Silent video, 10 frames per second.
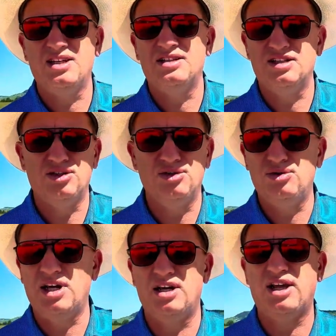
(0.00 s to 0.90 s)
to do
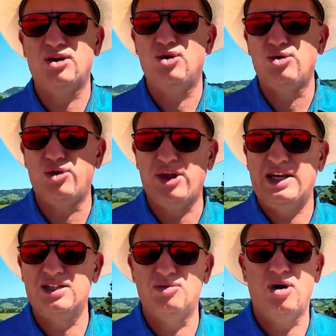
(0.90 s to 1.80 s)
kind of like local
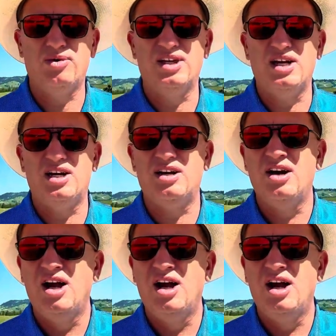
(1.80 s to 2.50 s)
things while we're there.